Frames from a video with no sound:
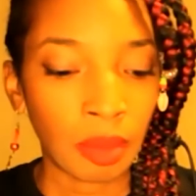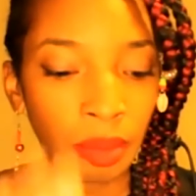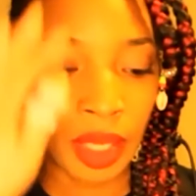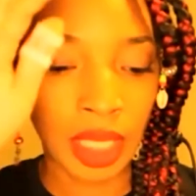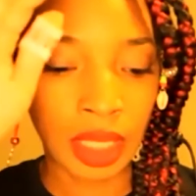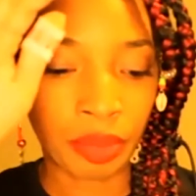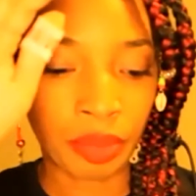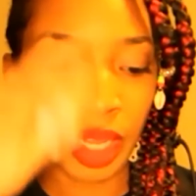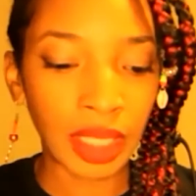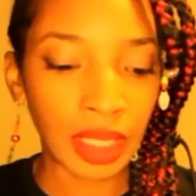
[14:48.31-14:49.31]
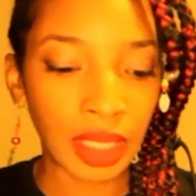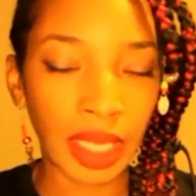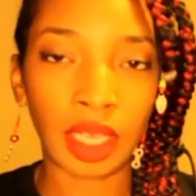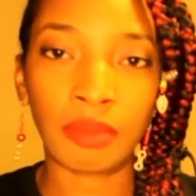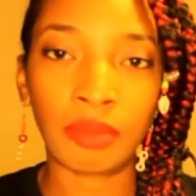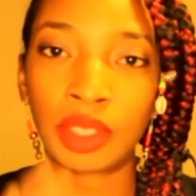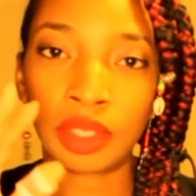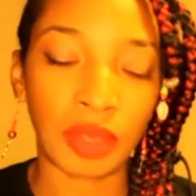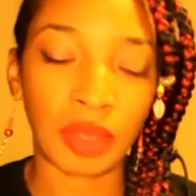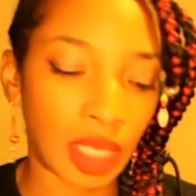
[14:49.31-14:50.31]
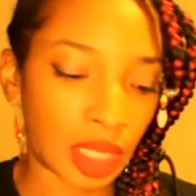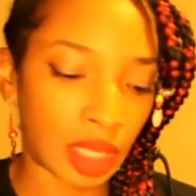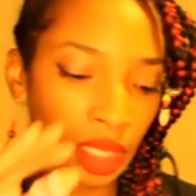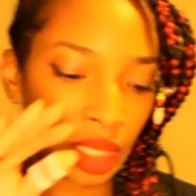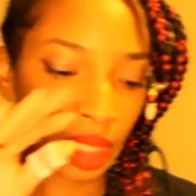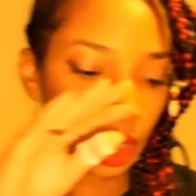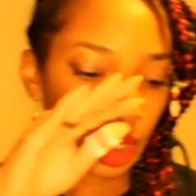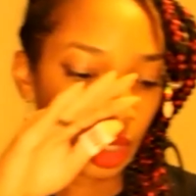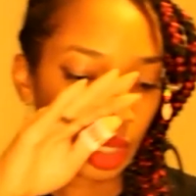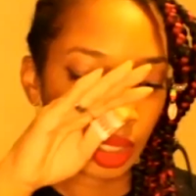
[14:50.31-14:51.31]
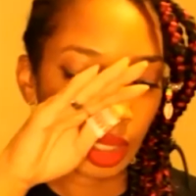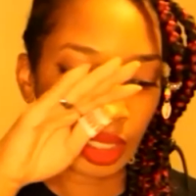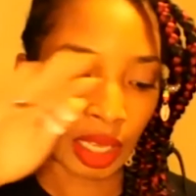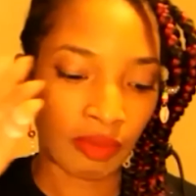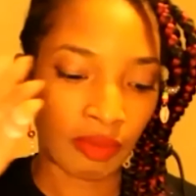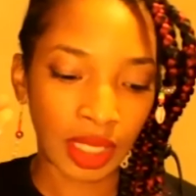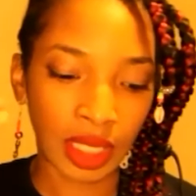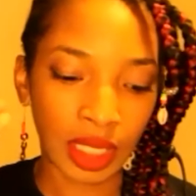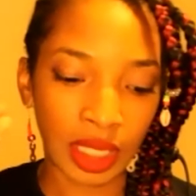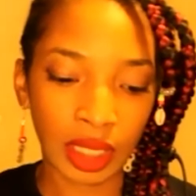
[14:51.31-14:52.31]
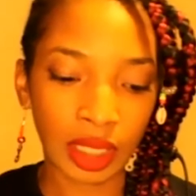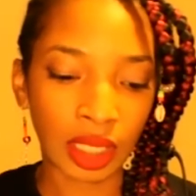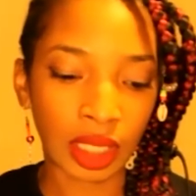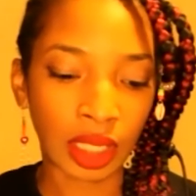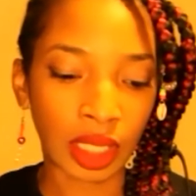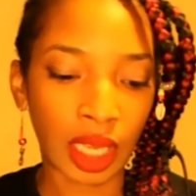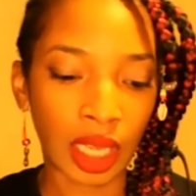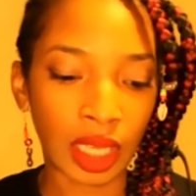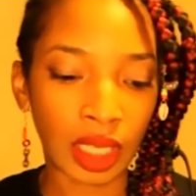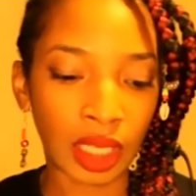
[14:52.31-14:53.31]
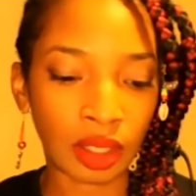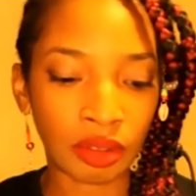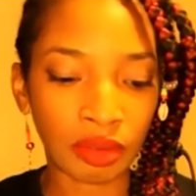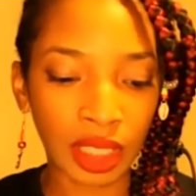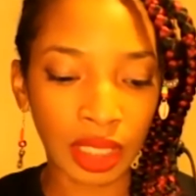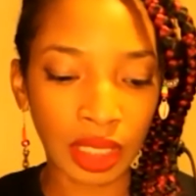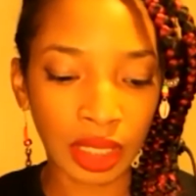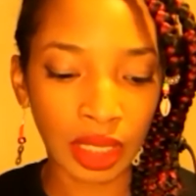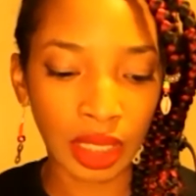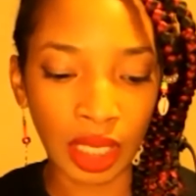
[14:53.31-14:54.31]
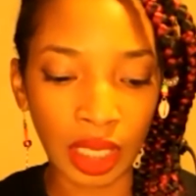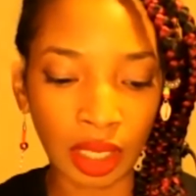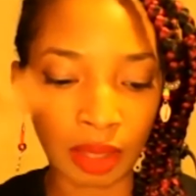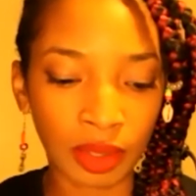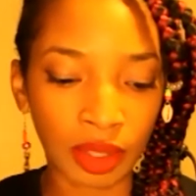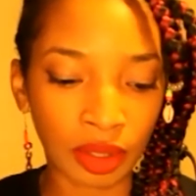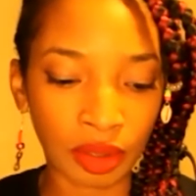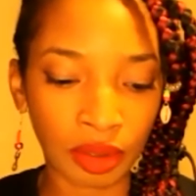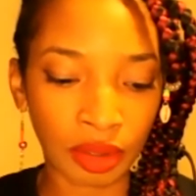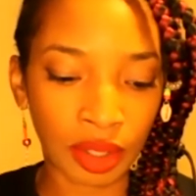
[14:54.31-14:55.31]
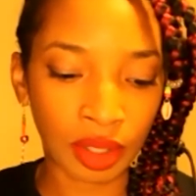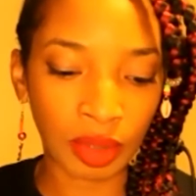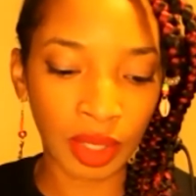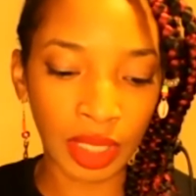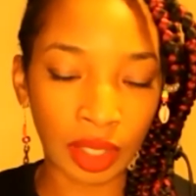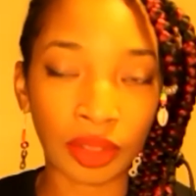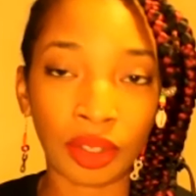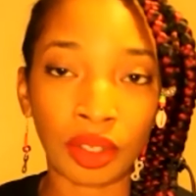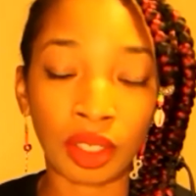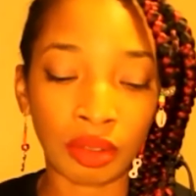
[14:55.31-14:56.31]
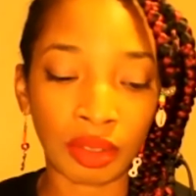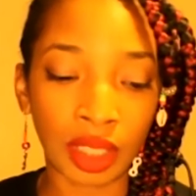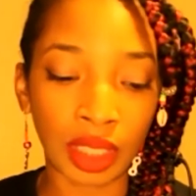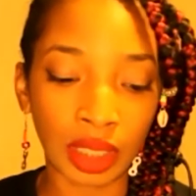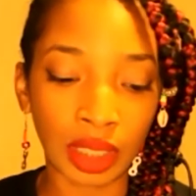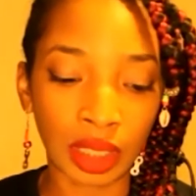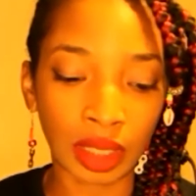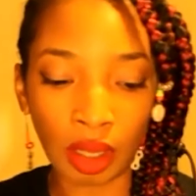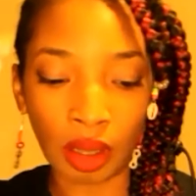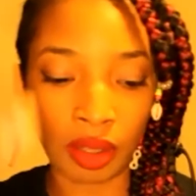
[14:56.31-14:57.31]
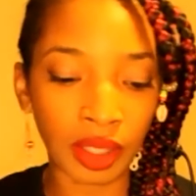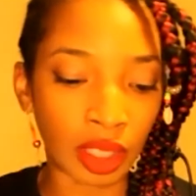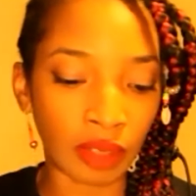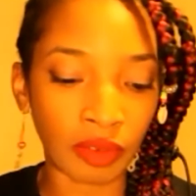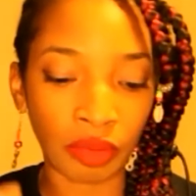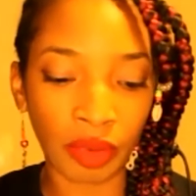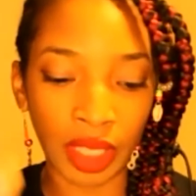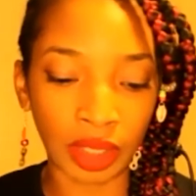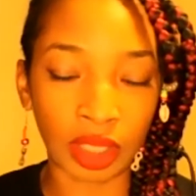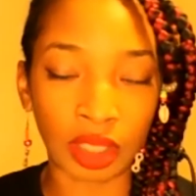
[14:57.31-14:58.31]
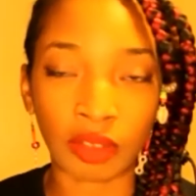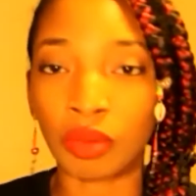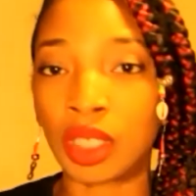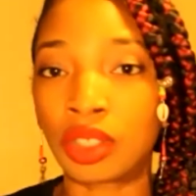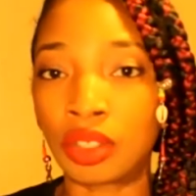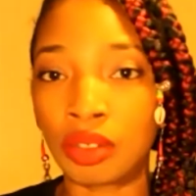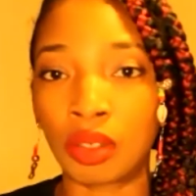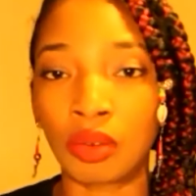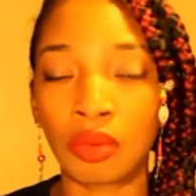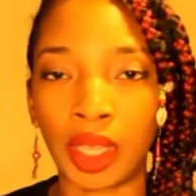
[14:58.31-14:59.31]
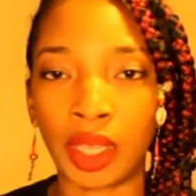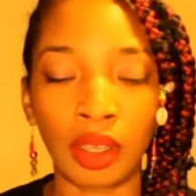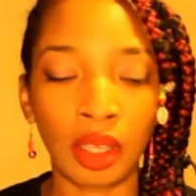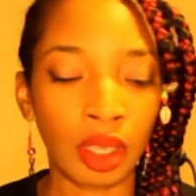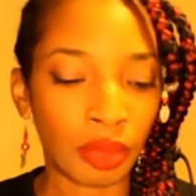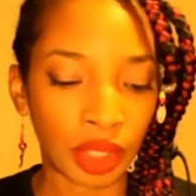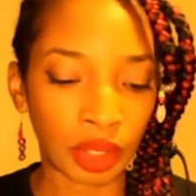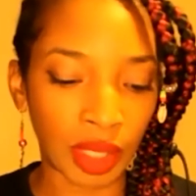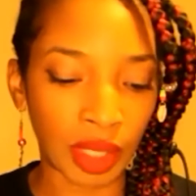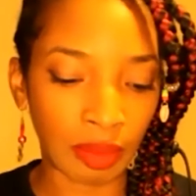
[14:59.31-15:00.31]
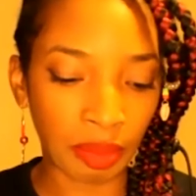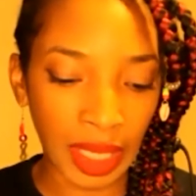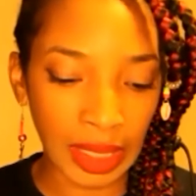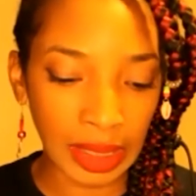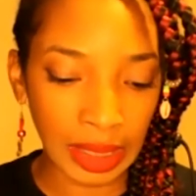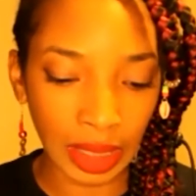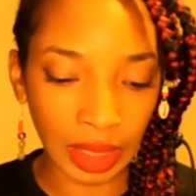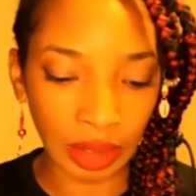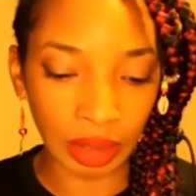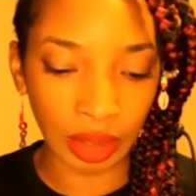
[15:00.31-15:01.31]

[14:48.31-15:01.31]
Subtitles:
But it breaks down between 70 to 80 degrees and up to 20 to 30 degrees, all the different ranges of what you can wear between base layers